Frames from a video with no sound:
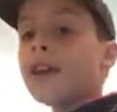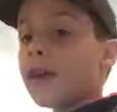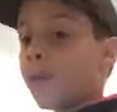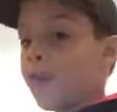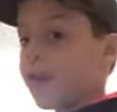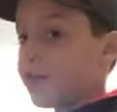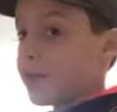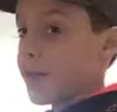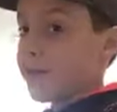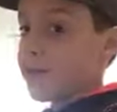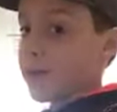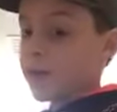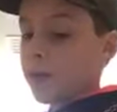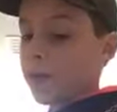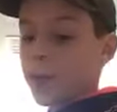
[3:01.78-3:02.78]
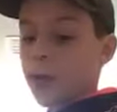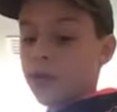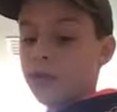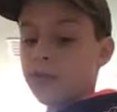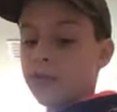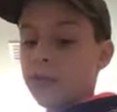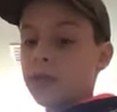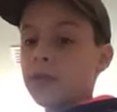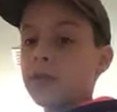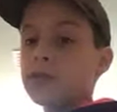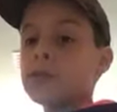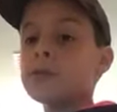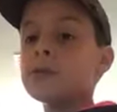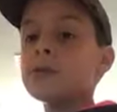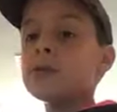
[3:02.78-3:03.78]
and one of my favorite parts
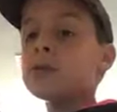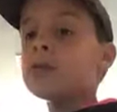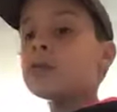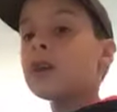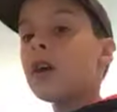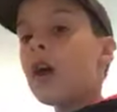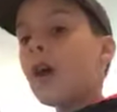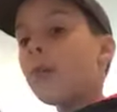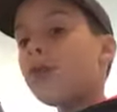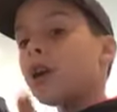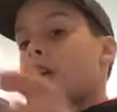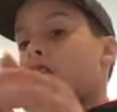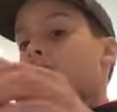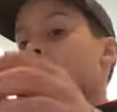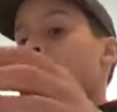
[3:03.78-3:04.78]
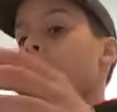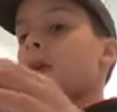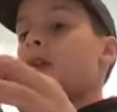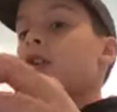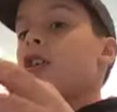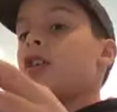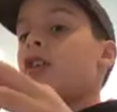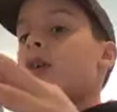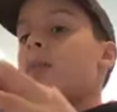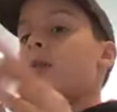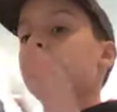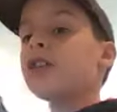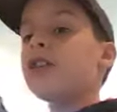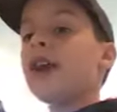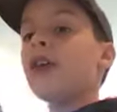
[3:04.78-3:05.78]
you got scope, and then you can
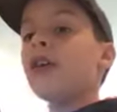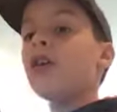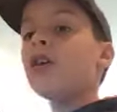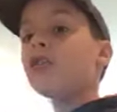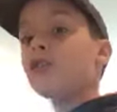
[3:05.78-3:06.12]
put it down.